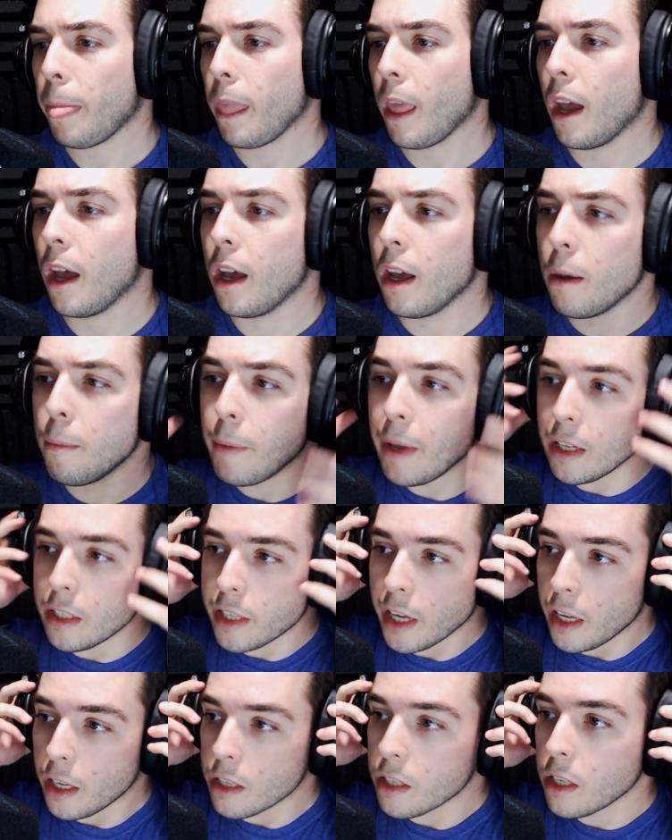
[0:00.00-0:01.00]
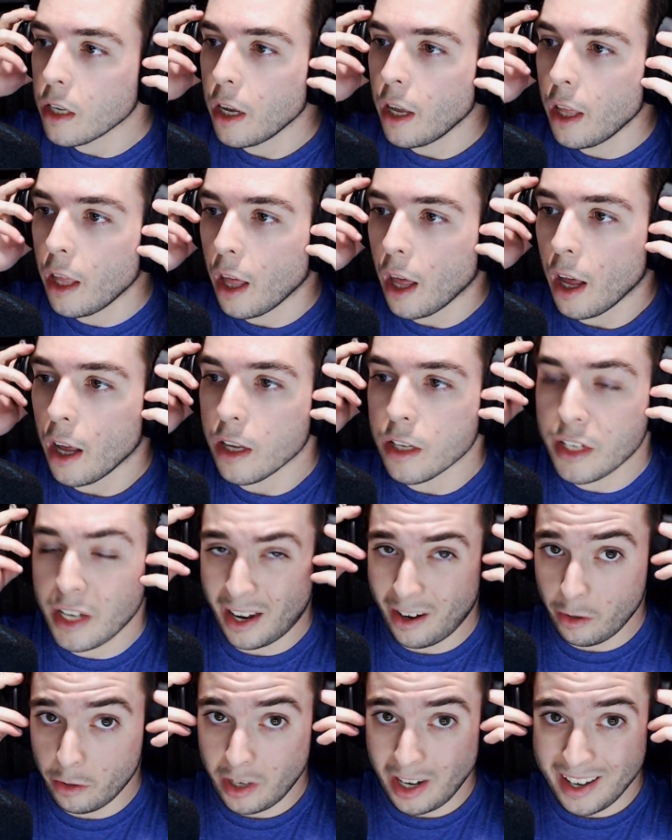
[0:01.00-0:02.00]
It takes
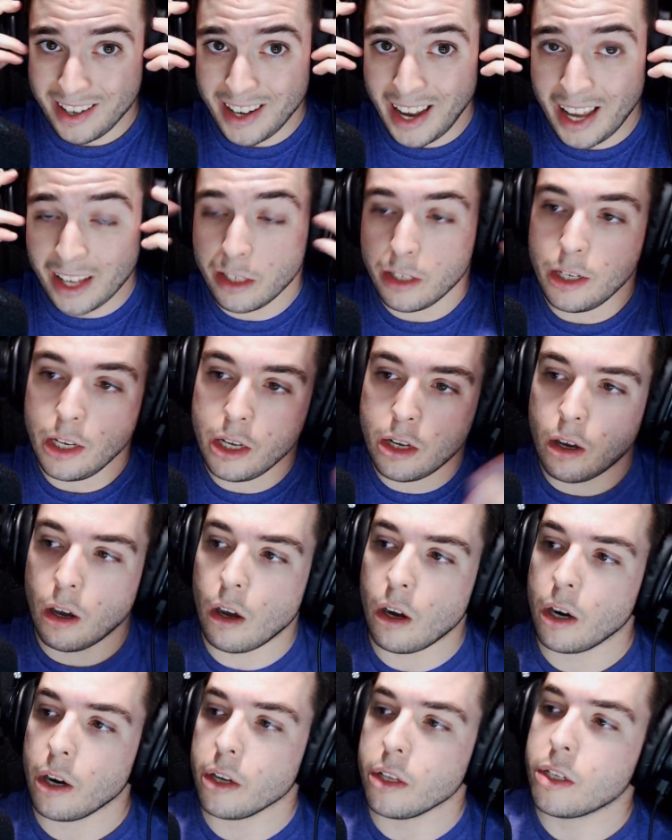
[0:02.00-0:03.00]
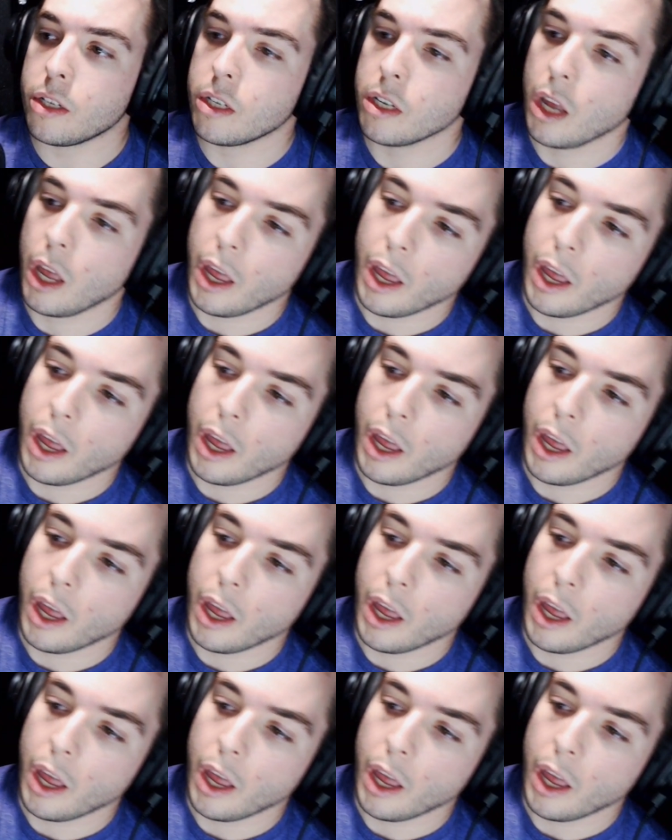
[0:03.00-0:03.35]
standard size SD cards.